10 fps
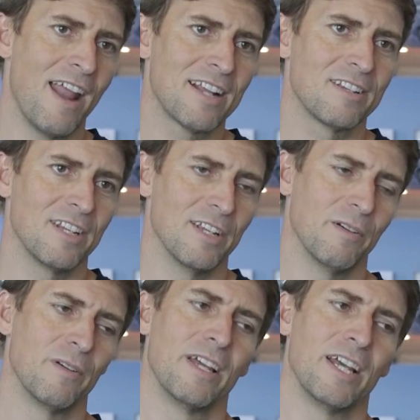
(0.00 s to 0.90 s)
next to
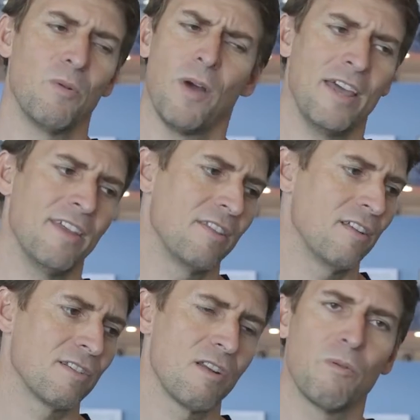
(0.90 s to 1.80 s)
you in a way that
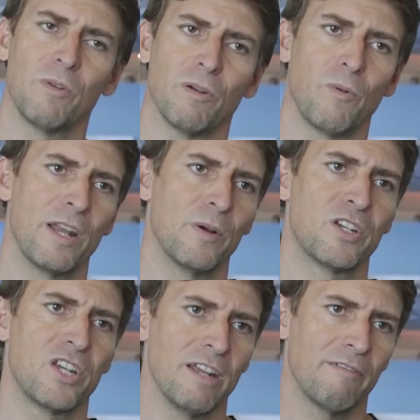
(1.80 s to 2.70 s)
there's no real way to
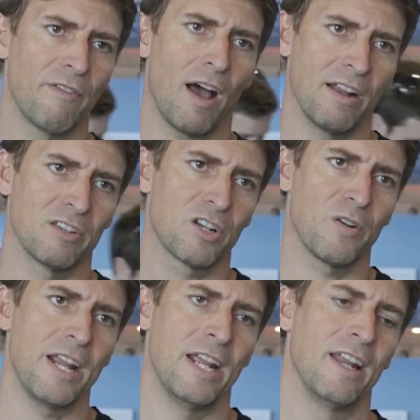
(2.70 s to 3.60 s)
achieve on a
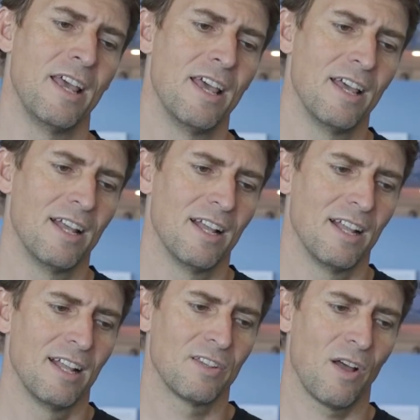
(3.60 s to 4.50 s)
screen.
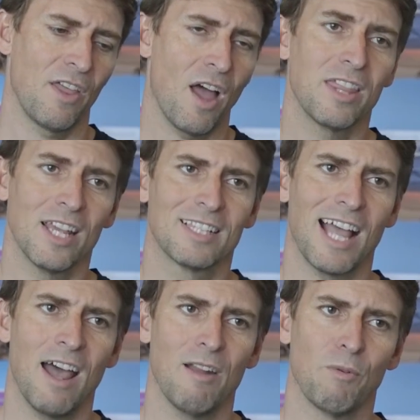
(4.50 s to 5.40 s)
So I, I, think
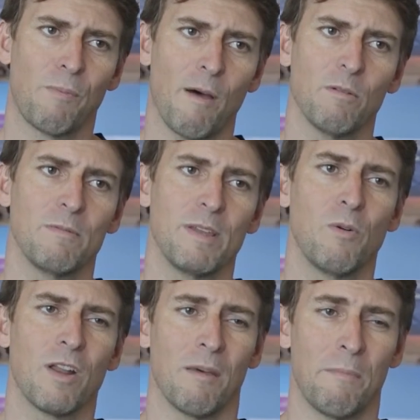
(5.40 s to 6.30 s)
that will probably be
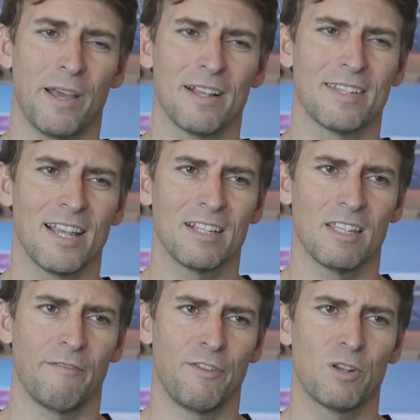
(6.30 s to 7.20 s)
one of the biggest things
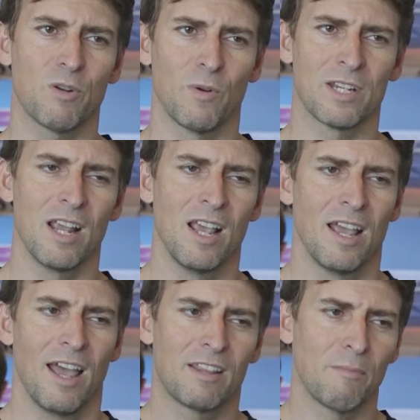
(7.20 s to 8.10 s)
in the future, which at